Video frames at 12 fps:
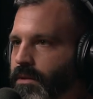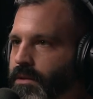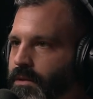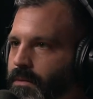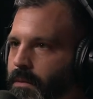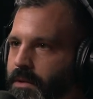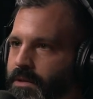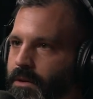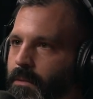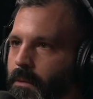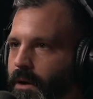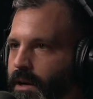So when we
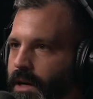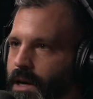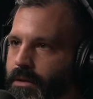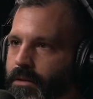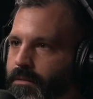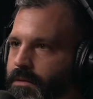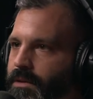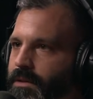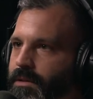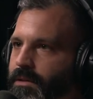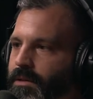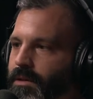started working together, it
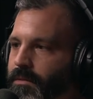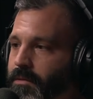was it was